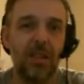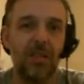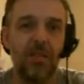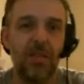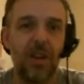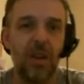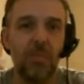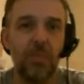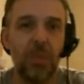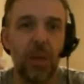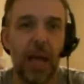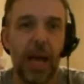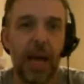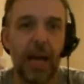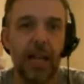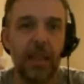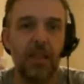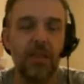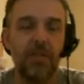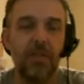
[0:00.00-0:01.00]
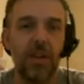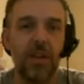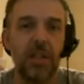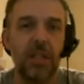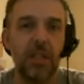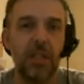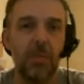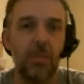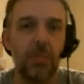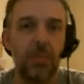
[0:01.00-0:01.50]
They're very bland, they're very
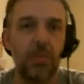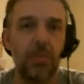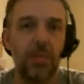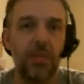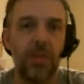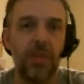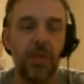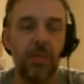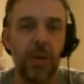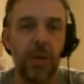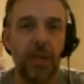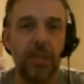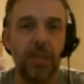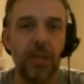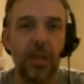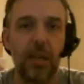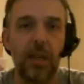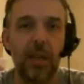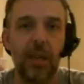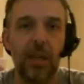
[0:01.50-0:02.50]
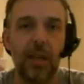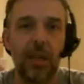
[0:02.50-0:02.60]
simple, they're very basic.